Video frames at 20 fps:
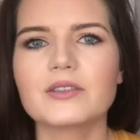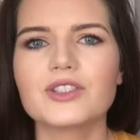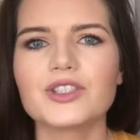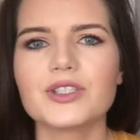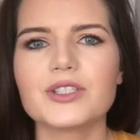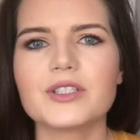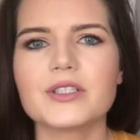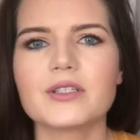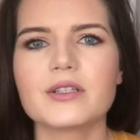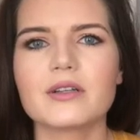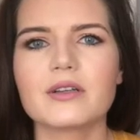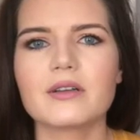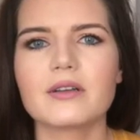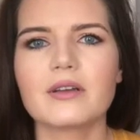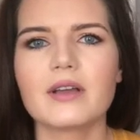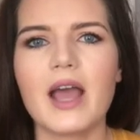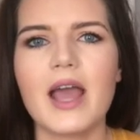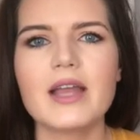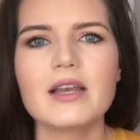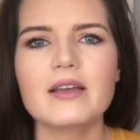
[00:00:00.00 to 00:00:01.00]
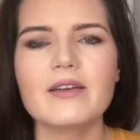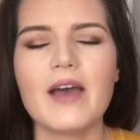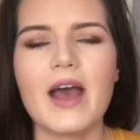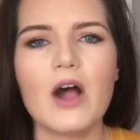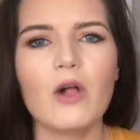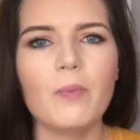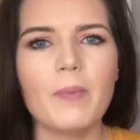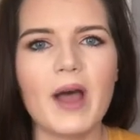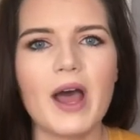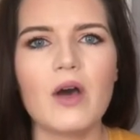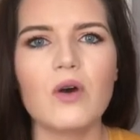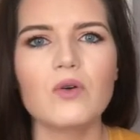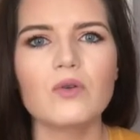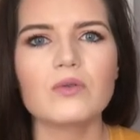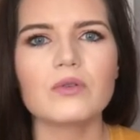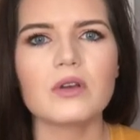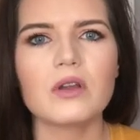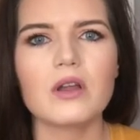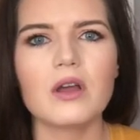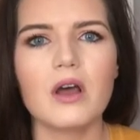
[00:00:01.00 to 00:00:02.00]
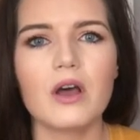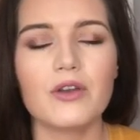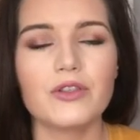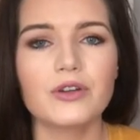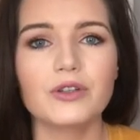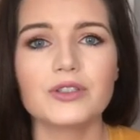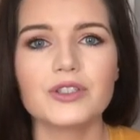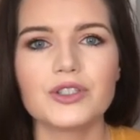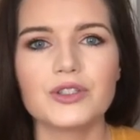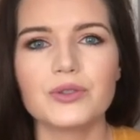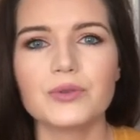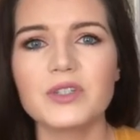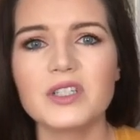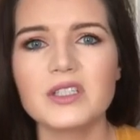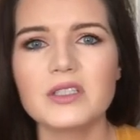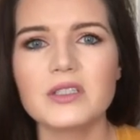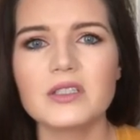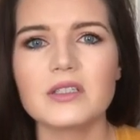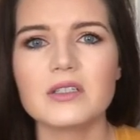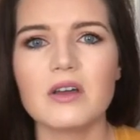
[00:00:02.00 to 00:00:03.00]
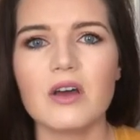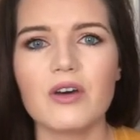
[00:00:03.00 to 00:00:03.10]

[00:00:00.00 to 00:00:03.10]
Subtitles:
Just kind of help out other students,